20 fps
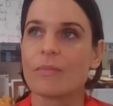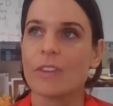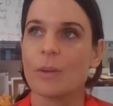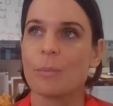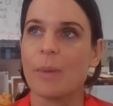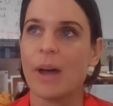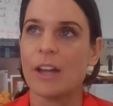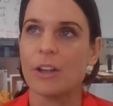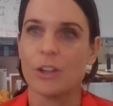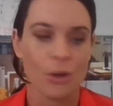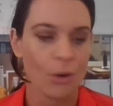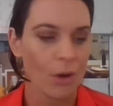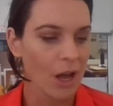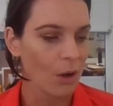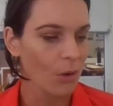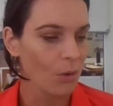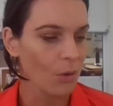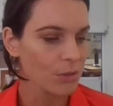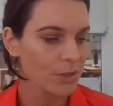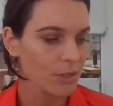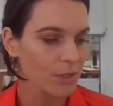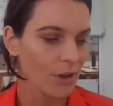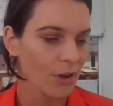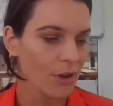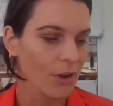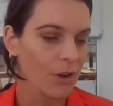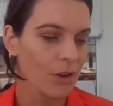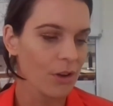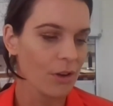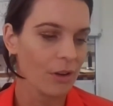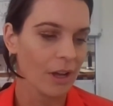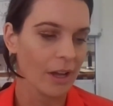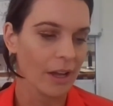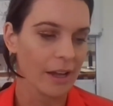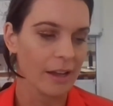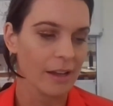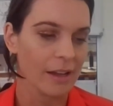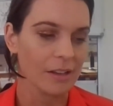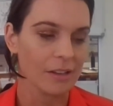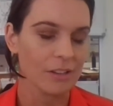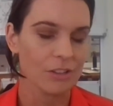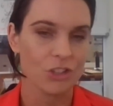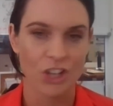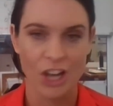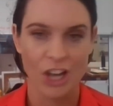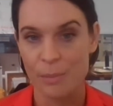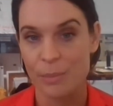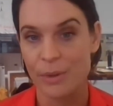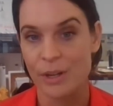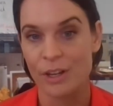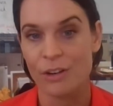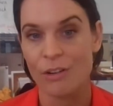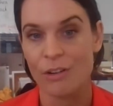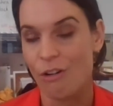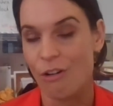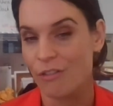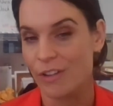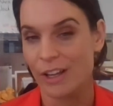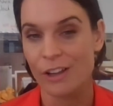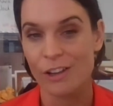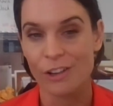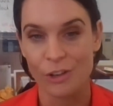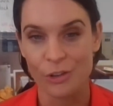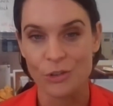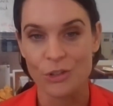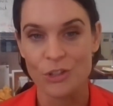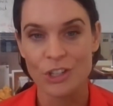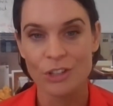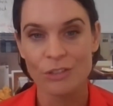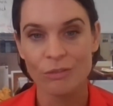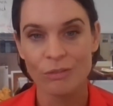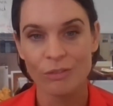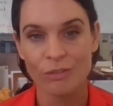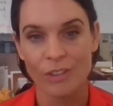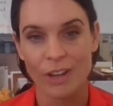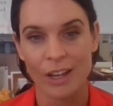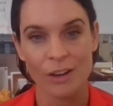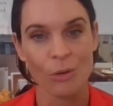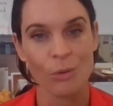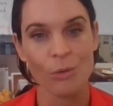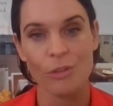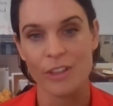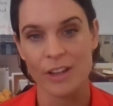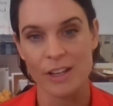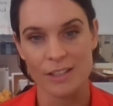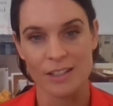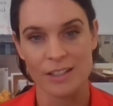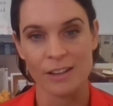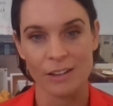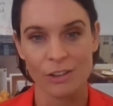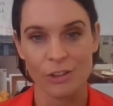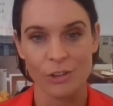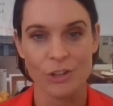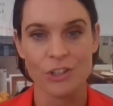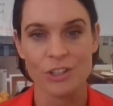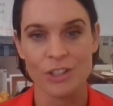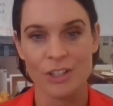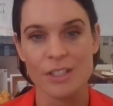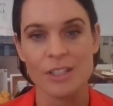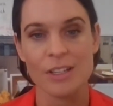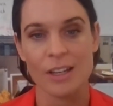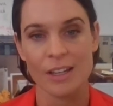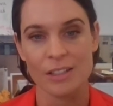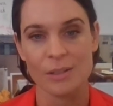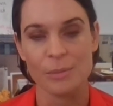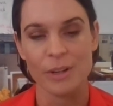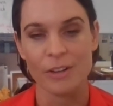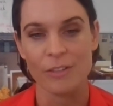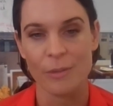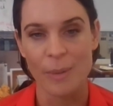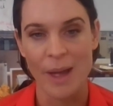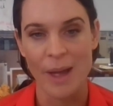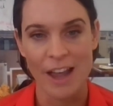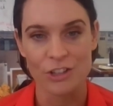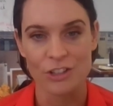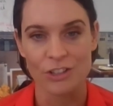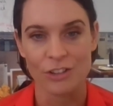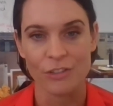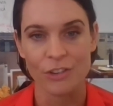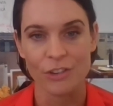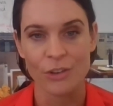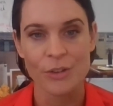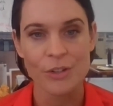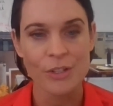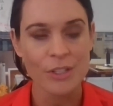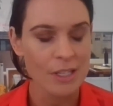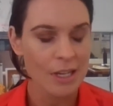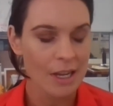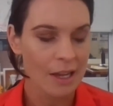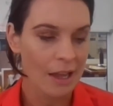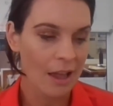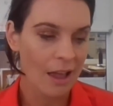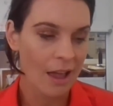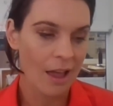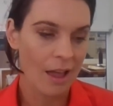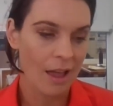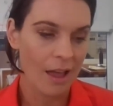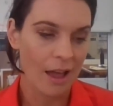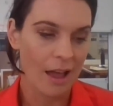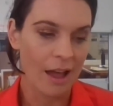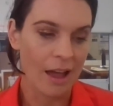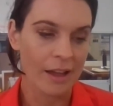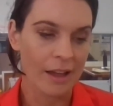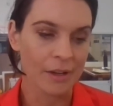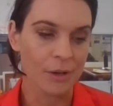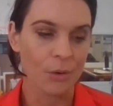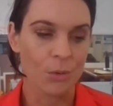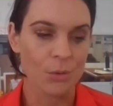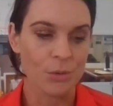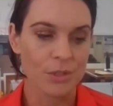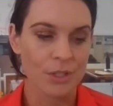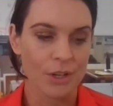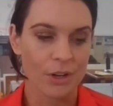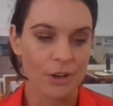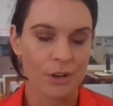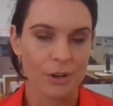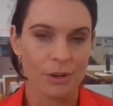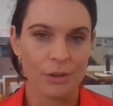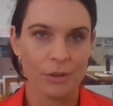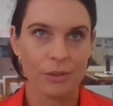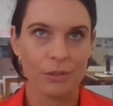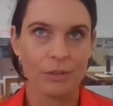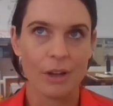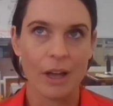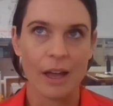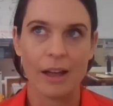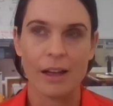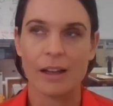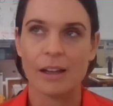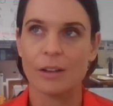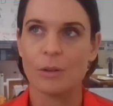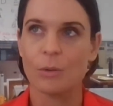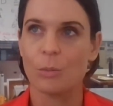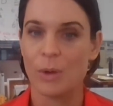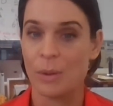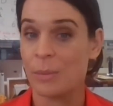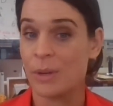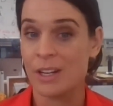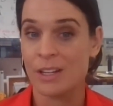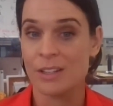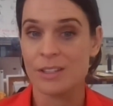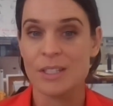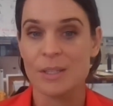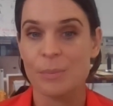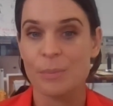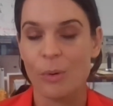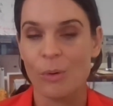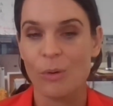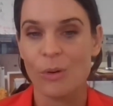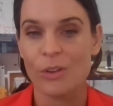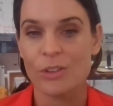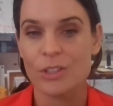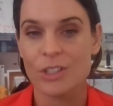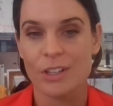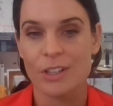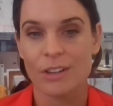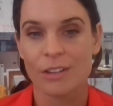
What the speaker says: but you are also a champion of inclusion, and all things inclusion is a bit of a passion of yours, and also women in sport.